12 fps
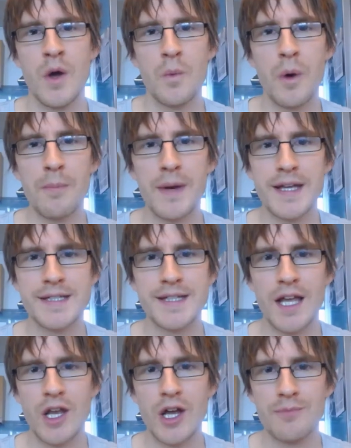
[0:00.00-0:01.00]
One place that a
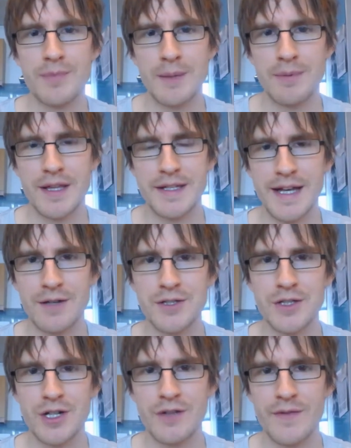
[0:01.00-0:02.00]
lot of people are now
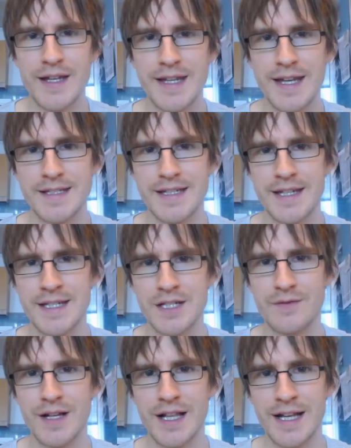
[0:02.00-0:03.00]
storing their data is on
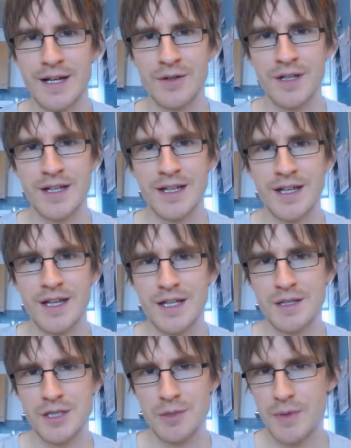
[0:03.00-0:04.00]
the cloud.
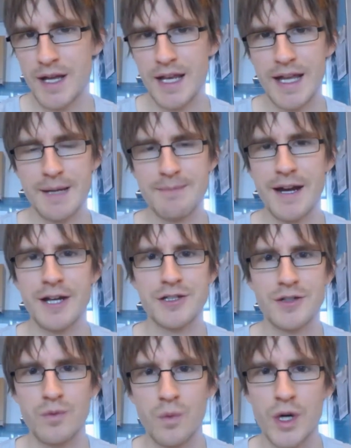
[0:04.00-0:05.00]
Somewhere like
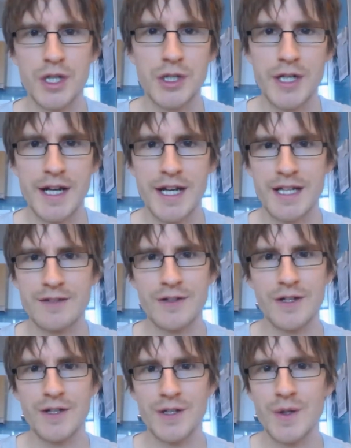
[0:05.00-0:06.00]
Microsoft OneDrive,
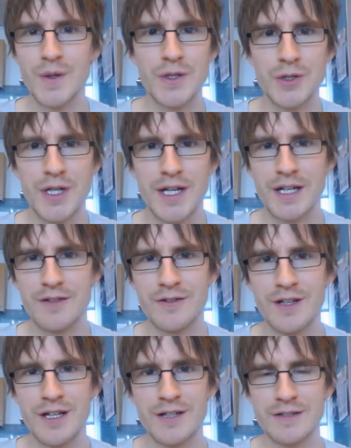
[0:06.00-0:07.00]
Google Drive,
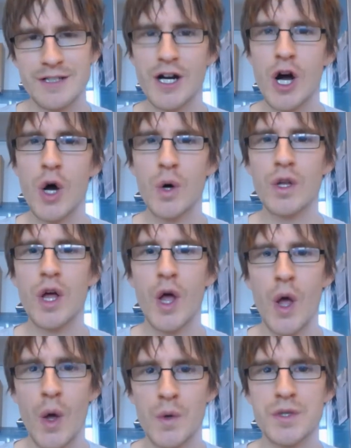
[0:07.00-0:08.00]
there are a whole
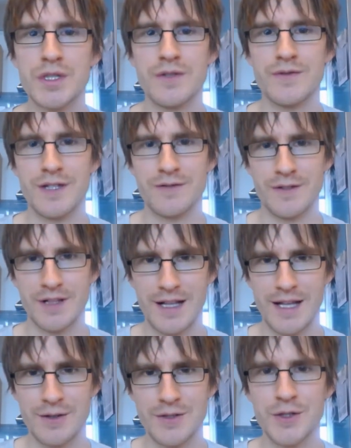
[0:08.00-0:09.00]
host of different
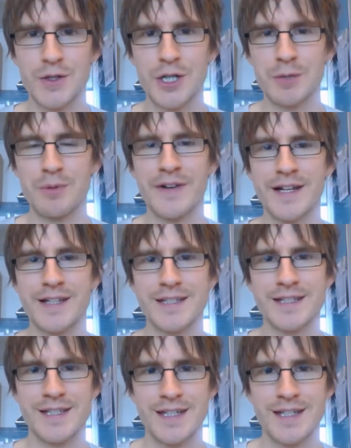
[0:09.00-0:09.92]
cloud storage providers.